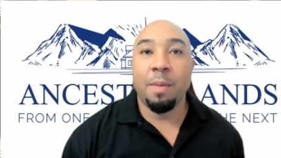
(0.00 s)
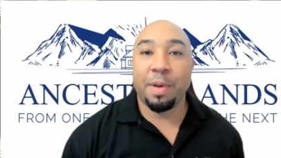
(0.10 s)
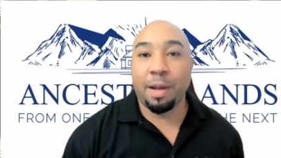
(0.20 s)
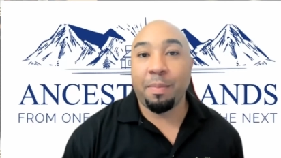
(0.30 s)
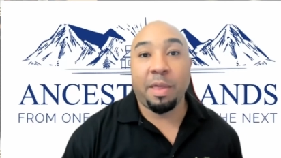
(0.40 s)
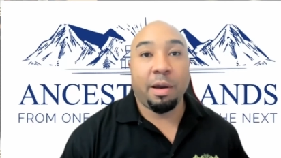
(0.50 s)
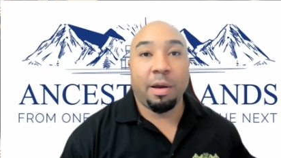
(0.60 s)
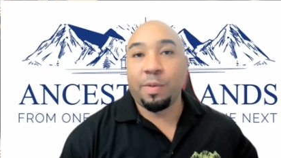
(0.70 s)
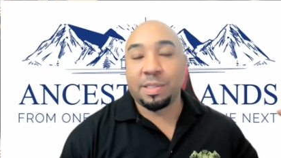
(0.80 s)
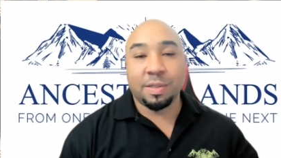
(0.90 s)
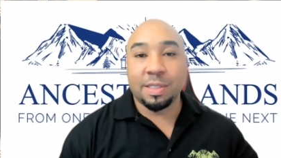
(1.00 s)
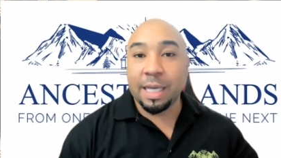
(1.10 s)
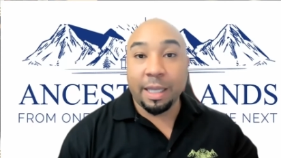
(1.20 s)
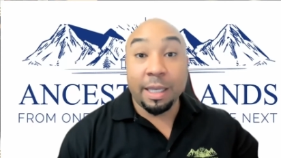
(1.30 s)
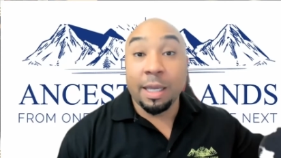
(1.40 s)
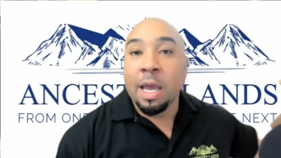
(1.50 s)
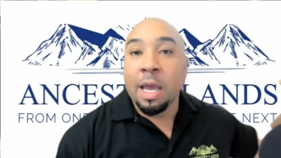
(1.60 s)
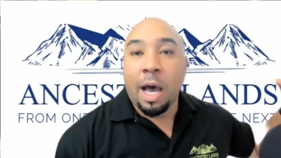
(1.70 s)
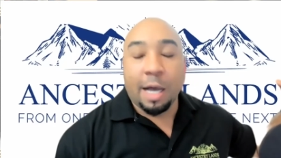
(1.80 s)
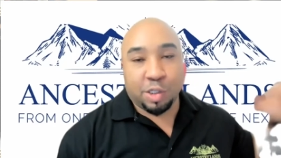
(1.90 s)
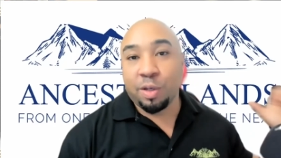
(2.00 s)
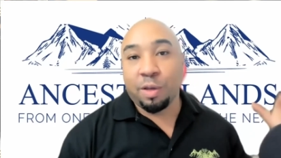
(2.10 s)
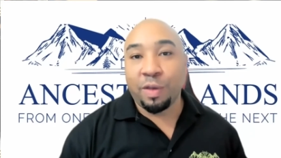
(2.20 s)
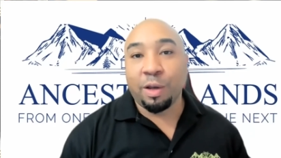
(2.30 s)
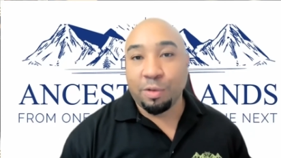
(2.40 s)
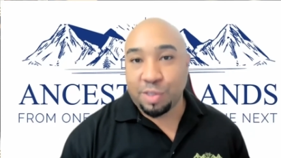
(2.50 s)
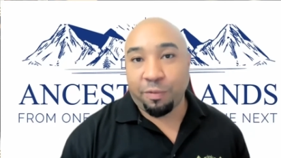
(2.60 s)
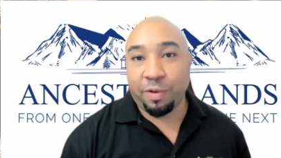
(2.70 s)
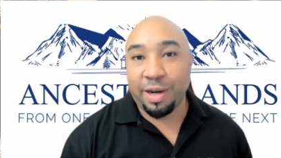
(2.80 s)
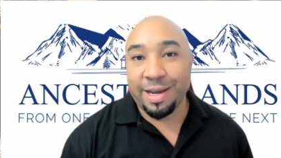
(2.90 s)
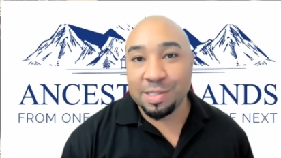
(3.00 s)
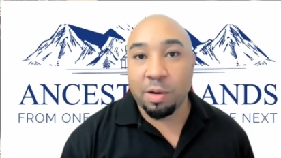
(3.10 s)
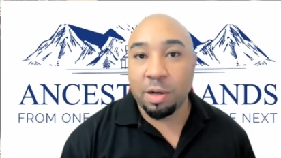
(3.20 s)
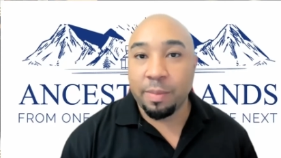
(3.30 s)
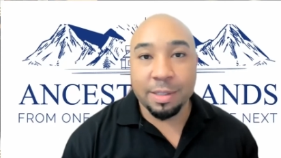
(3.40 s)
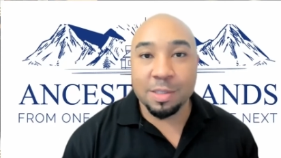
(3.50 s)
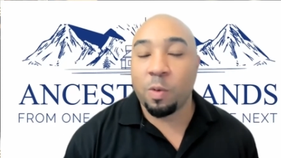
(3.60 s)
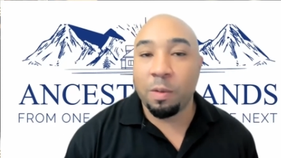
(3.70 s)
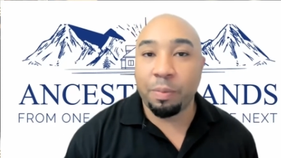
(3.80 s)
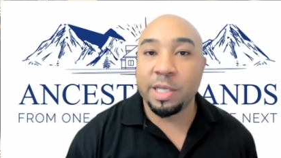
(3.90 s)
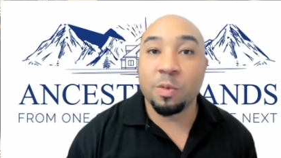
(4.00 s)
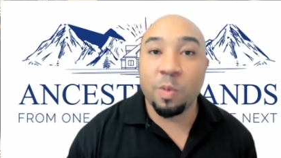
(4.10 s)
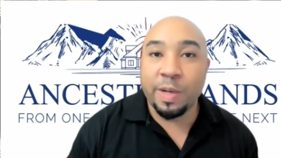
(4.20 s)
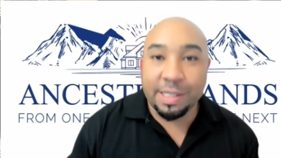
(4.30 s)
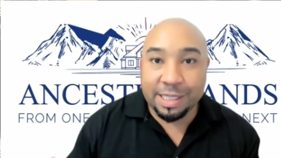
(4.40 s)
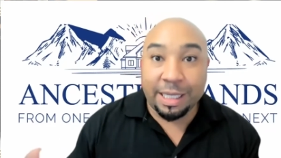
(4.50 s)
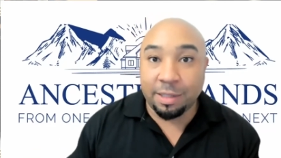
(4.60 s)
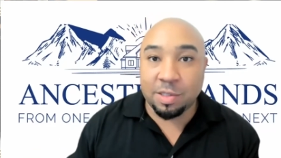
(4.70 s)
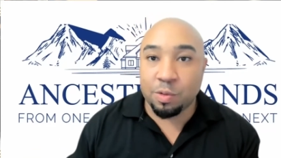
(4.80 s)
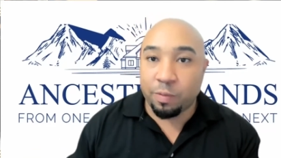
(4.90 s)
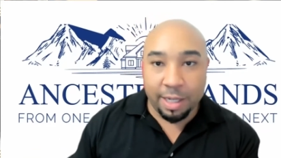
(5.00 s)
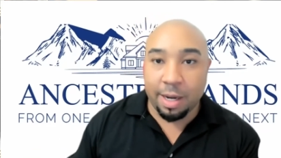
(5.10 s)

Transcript: but I'm there. I went to a deli. I'll show you a video of Jeffrey and I talking about this one place we went to eat to right